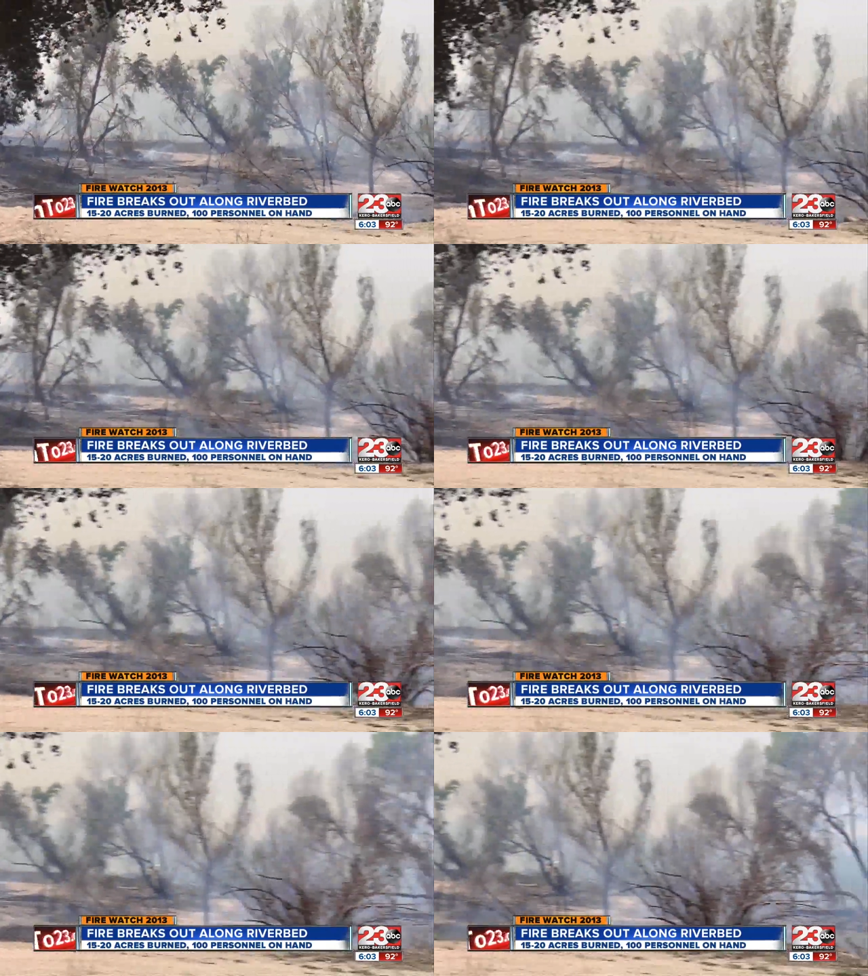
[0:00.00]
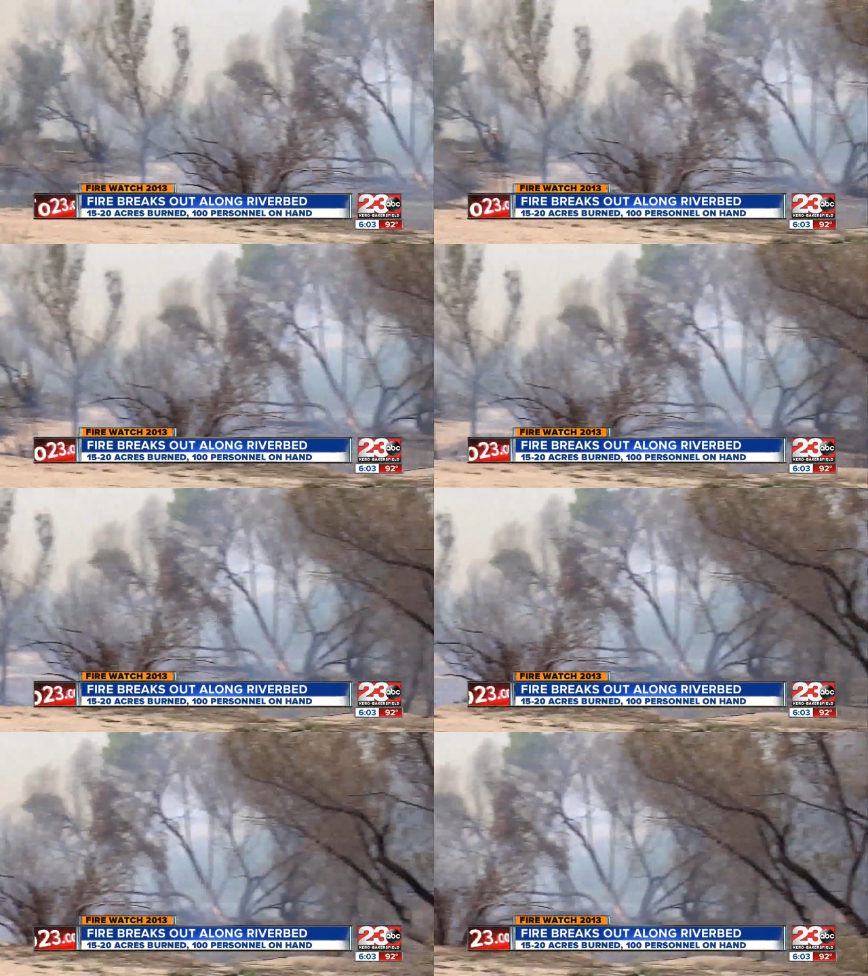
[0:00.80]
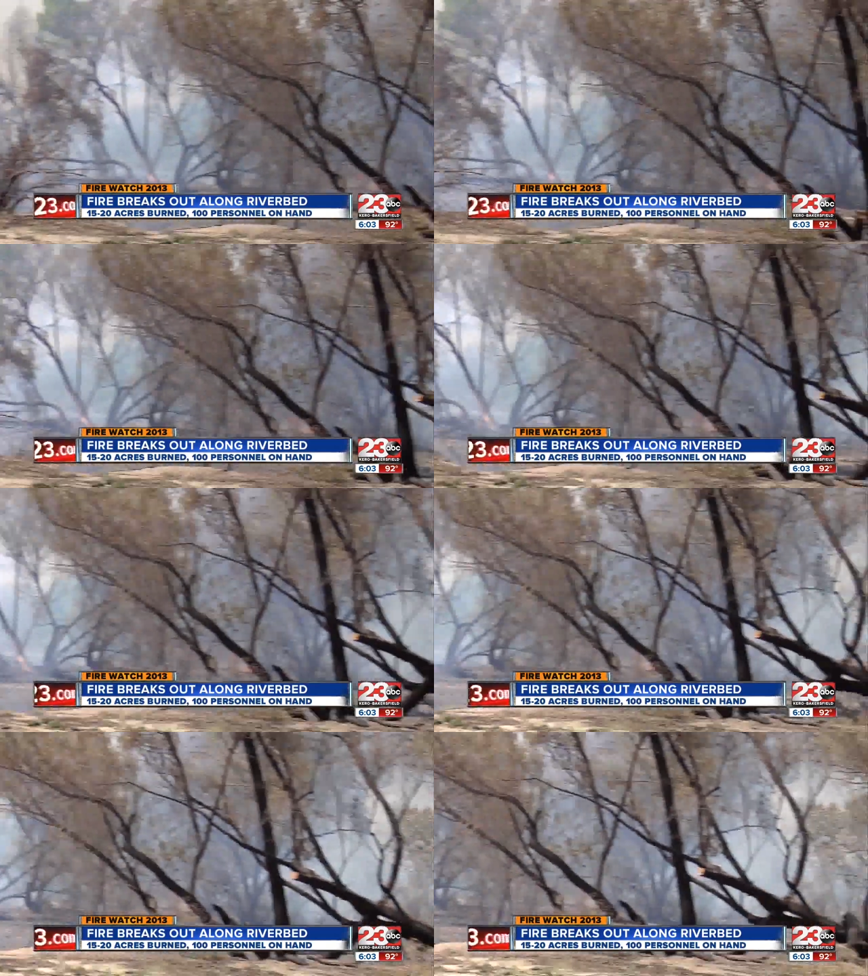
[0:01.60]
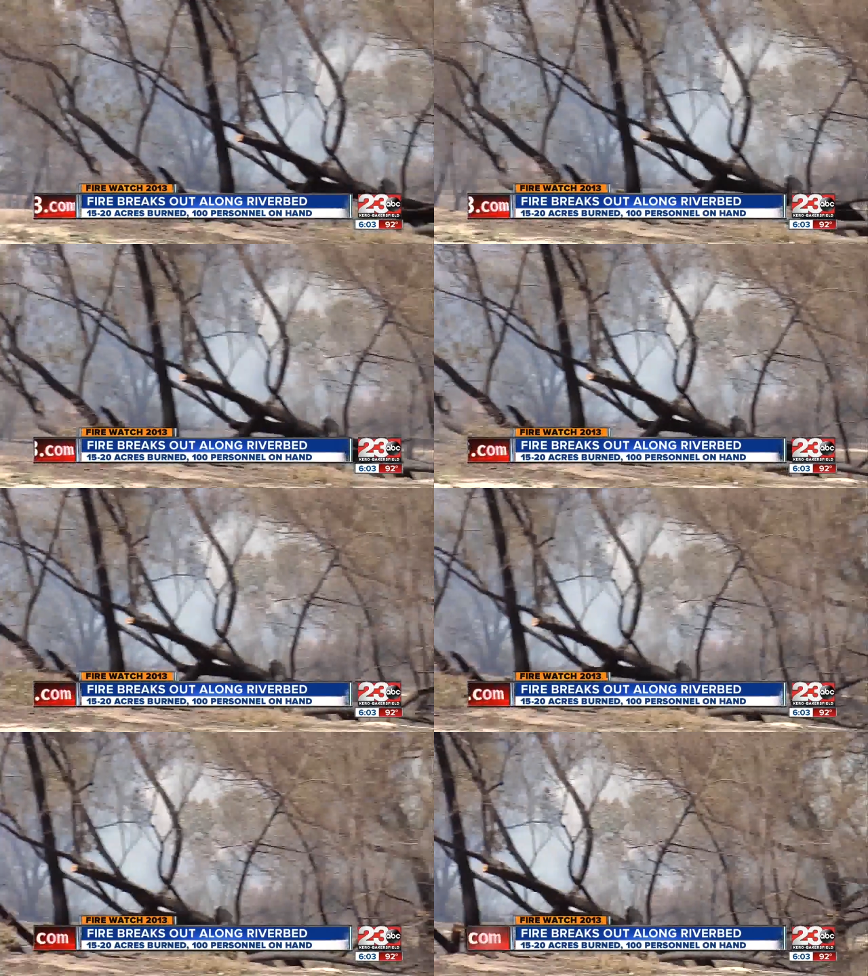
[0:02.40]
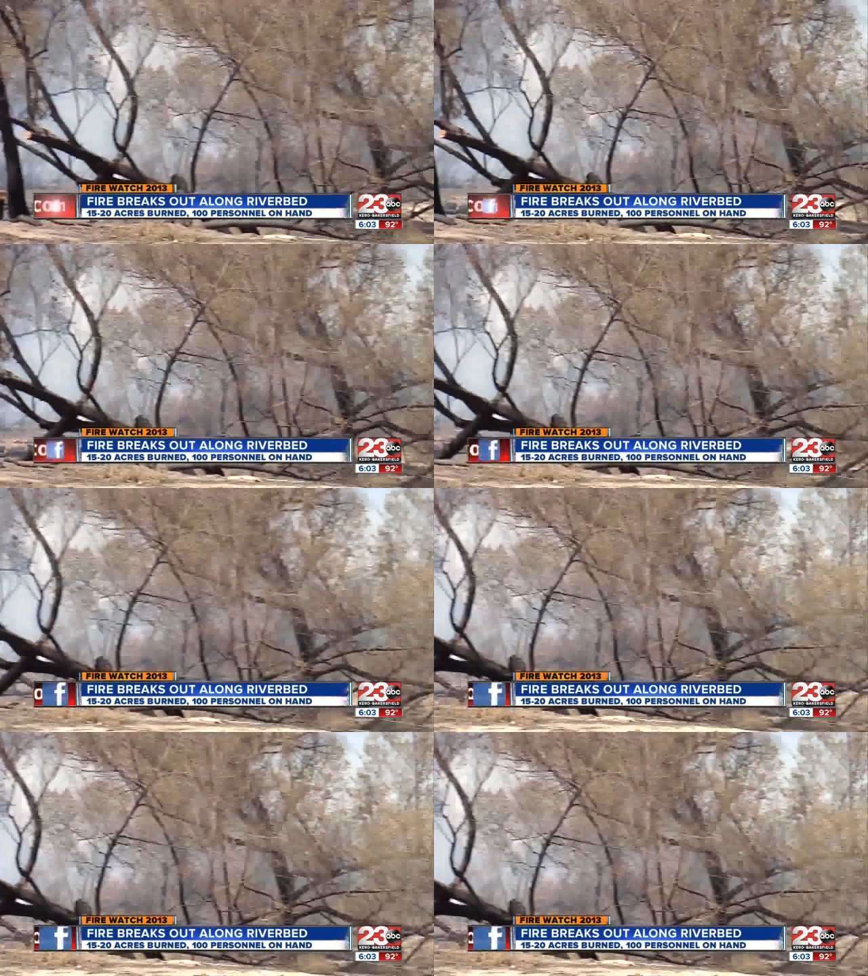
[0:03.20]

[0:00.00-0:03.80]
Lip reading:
[unreadable: no face in view]